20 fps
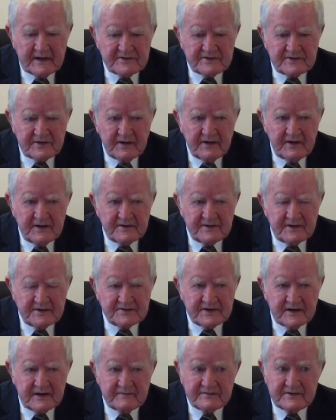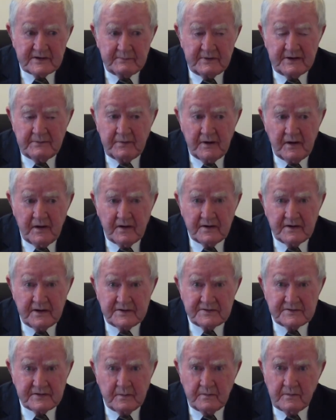child deserves to be born
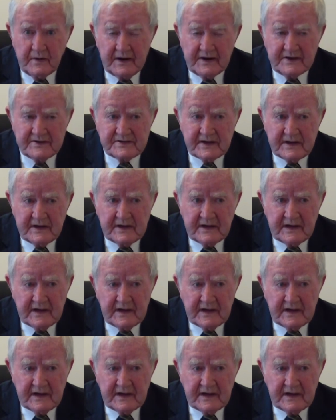in some ways.